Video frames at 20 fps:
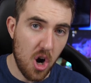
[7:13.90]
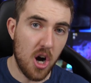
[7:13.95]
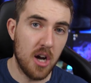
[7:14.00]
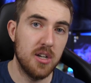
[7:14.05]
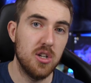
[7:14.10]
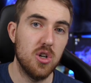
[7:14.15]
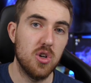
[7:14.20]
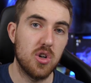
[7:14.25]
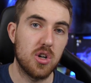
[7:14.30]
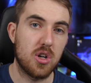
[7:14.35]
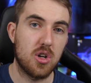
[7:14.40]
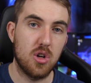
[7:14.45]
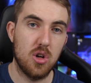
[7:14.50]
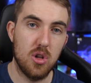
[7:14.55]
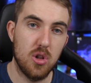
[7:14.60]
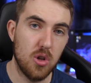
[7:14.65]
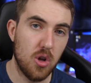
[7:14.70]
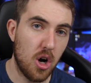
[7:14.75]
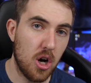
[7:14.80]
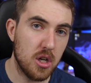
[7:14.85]

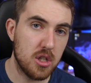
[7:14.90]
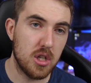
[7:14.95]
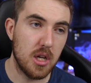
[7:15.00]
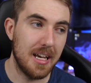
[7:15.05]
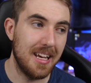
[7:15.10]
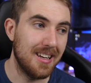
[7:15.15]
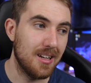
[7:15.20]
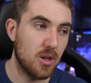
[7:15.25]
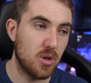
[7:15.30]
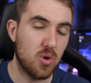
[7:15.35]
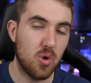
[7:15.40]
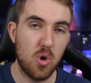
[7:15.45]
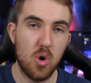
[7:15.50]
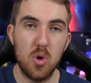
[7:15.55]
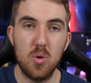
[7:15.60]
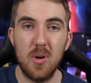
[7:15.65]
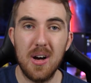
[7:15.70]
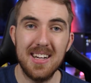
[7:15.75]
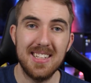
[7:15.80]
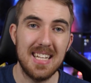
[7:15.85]
underclocked in
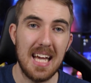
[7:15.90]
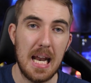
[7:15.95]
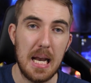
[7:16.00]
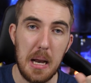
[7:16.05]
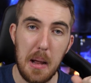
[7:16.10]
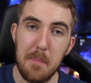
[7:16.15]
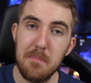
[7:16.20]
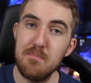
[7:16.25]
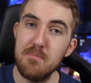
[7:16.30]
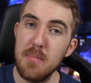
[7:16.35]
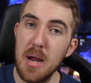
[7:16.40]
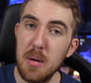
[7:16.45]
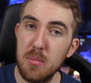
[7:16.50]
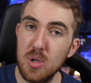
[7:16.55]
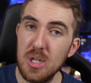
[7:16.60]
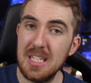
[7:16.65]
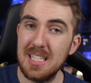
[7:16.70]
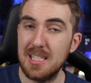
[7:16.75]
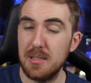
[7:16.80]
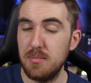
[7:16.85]
core-wise and
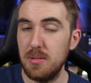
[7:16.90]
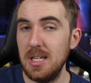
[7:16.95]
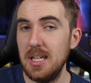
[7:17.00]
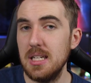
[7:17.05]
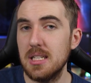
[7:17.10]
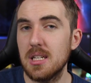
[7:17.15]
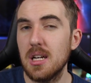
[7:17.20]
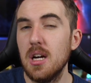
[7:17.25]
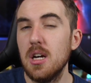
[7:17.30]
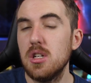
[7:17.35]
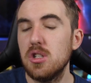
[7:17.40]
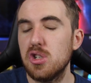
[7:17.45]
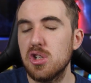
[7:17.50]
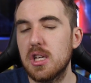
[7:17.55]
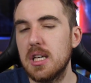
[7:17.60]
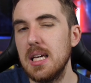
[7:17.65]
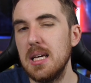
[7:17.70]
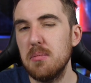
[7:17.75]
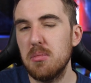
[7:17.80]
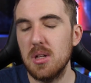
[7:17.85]
memory speeds to
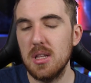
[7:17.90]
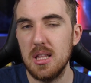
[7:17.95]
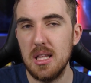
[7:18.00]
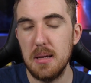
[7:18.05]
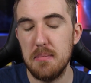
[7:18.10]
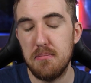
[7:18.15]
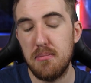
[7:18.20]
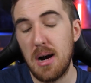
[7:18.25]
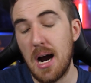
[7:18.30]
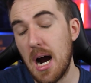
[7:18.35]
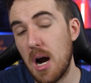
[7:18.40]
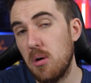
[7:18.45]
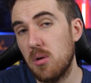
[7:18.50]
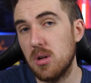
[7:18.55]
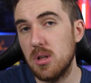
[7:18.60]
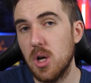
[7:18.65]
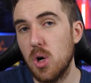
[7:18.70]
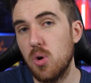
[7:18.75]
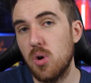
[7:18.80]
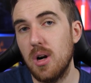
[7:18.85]
keep the power
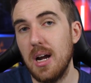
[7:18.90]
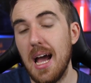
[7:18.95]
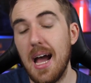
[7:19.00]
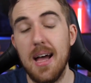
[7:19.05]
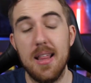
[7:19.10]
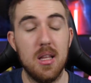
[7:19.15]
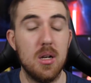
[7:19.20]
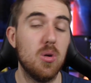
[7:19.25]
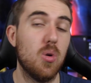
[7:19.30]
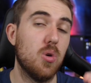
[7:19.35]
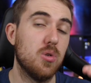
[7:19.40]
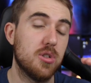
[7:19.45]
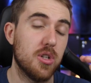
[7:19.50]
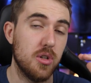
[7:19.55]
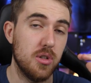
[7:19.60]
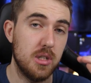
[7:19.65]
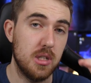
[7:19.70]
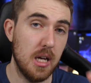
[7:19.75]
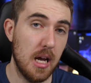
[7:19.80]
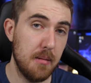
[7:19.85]
lower and then
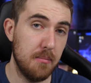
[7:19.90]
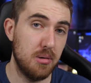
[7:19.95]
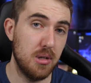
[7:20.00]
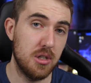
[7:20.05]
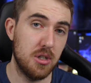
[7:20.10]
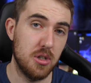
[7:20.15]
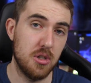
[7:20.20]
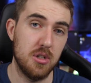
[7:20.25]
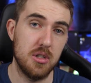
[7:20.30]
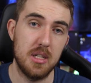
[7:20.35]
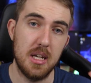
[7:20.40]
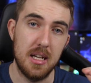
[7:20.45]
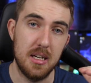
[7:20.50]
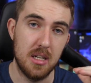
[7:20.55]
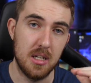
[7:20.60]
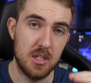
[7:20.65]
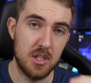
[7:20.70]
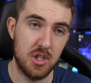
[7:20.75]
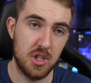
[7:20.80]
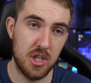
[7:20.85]
also temperatures in
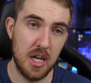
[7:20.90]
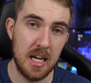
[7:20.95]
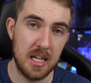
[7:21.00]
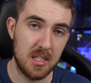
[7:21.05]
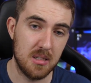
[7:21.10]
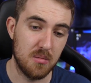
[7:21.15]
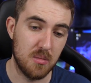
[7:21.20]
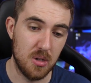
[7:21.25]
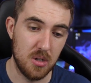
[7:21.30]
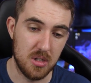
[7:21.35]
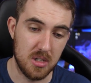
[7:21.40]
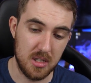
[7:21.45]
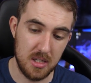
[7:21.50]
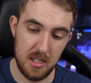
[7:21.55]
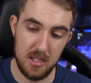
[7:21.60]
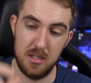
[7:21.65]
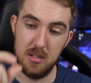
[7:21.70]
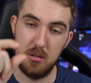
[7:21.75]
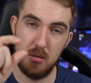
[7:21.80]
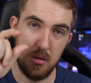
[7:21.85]
check, because
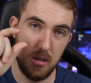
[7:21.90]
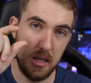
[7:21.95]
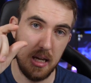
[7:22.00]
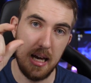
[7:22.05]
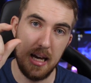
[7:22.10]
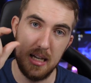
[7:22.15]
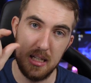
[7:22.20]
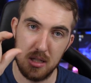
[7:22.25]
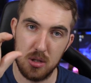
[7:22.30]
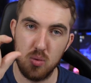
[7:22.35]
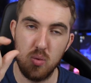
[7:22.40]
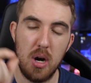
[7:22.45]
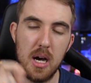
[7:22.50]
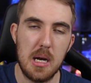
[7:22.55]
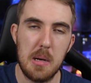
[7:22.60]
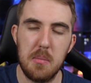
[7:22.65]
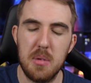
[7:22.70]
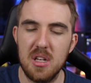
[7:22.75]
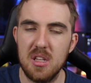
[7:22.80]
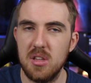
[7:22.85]
it's quite
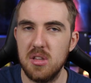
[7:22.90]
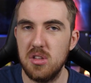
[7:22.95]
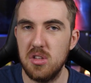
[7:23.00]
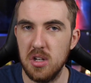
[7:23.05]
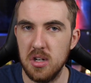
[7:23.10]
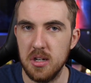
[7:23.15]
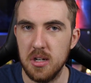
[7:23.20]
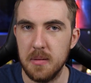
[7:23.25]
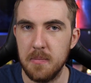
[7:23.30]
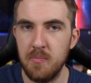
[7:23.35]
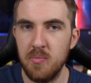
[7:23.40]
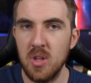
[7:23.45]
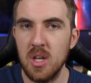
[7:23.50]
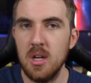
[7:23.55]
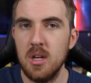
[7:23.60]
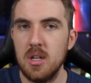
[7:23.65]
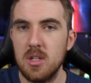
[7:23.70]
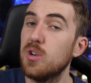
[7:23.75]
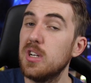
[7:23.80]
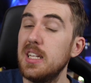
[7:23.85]
a bit thinner.
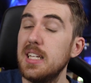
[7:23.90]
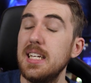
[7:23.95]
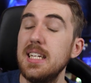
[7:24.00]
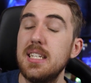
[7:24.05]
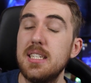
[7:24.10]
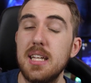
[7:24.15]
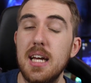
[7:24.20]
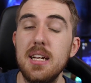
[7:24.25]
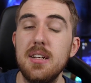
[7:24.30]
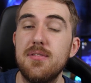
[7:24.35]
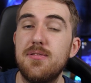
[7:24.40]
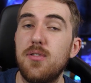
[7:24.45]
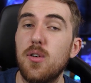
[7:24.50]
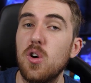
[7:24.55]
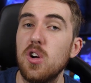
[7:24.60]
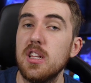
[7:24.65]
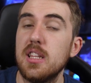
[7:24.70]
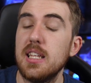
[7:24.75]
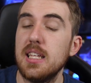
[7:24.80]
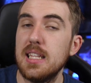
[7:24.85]
So release date
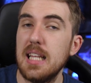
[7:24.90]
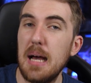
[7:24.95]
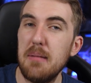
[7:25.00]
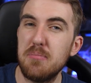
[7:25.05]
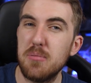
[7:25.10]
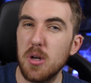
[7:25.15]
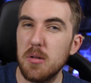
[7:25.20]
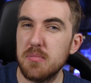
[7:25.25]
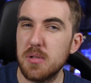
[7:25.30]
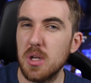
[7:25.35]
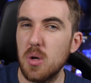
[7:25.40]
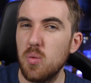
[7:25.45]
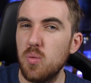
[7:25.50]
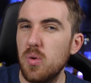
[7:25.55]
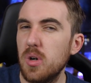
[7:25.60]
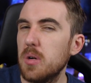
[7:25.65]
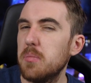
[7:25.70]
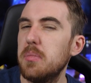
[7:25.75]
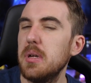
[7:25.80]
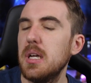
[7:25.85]
for the laptops
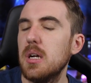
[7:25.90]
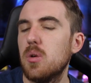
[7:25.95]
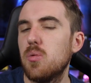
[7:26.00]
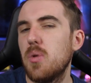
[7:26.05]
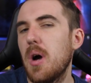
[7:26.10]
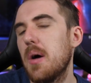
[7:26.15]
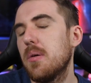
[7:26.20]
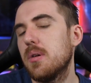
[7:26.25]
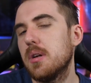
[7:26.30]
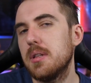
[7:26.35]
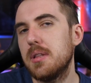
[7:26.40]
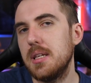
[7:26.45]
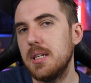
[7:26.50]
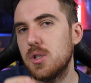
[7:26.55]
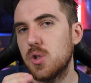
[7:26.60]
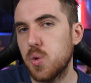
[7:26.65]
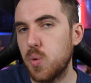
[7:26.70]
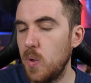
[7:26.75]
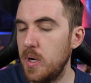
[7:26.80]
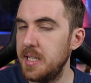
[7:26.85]
will be around the
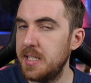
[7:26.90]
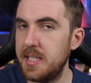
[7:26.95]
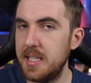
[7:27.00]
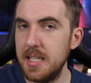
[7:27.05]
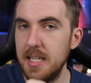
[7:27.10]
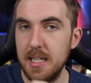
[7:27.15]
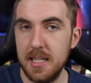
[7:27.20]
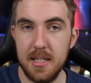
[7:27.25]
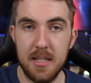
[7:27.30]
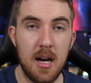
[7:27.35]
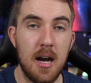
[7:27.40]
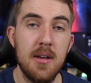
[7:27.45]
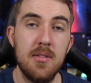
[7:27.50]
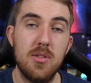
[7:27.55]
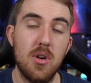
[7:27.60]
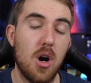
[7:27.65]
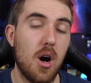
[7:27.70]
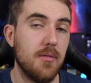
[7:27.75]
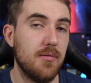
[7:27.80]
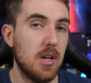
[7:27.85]

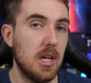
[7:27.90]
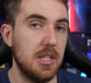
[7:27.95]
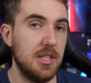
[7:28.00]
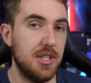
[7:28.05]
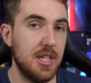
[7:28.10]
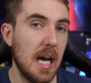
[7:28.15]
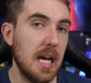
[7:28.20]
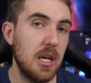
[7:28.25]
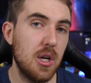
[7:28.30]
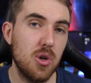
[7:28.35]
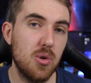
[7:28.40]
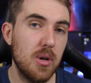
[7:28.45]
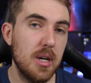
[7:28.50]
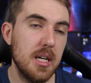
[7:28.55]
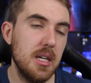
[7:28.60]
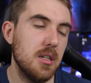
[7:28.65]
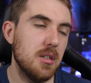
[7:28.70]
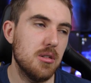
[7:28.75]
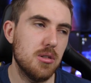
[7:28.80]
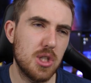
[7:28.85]
29th of
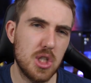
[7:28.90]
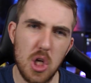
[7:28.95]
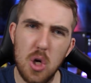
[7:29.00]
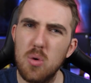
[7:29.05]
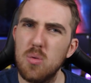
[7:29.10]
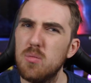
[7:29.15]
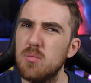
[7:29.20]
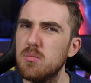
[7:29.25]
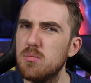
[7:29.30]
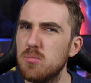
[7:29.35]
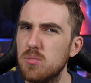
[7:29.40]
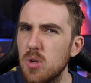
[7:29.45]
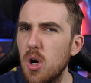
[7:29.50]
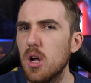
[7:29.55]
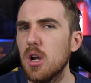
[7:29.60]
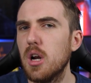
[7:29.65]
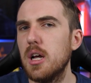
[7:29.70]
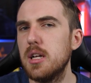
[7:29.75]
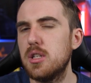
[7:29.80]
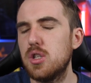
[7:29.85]
January, so
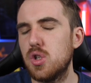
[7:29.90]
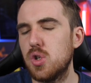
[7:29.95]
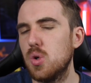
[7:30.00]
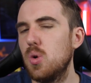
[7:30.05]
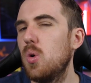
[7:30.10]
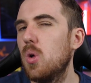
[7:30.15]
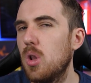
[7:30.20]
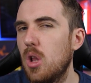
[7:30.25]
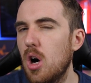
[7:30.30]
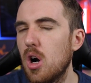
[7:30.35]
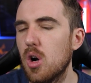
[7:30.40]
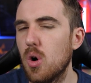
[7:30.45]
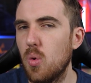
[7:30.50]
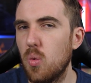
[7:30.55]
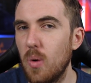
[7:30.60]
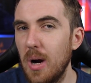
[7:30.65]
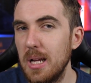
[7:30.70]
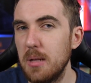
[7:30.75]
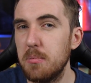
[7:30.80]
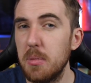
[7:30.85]
not a too long
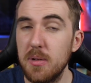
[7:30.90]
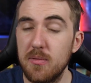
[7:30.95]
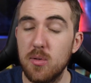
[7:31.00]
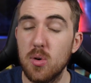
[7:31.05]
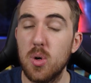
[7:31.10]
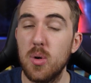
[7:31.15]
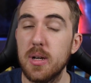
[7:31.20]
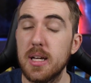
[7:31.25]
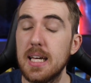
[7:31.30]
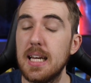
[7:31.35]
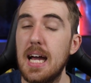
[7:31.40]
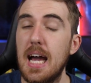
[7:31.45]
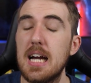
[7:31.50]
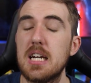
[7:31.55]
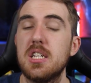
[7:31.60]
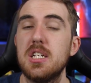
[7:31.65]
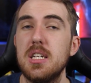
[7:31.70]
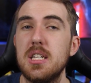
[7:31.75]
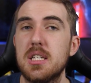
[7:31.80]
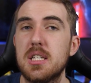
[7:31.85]
wait before we can
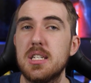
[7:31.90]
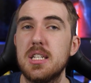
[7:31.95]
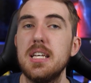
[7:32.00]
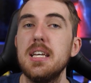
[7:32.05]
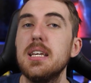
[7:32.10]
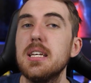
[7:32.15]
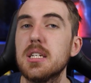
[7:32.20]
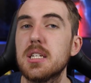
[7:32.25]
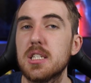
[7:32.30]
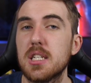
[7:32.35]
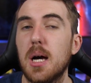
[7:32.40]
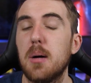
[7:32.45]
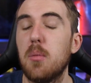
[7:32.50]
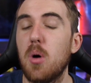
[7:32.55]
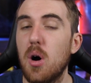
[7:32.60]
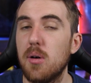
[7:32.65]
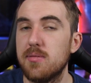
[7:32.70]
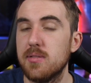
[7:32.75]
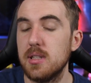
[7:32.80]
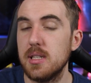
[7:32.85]
actually see some
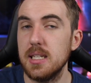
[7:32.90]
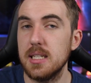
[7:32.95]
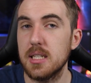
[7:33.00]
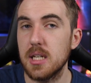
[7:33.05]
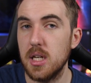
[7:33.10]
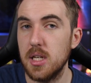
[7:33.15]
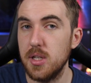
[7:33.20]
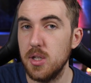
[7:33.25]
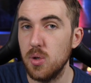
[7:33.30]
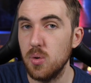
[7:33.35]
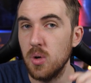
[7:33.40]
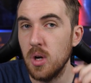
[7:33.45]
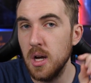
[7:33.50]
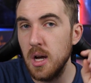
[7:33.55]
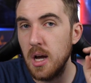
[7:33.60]
of these new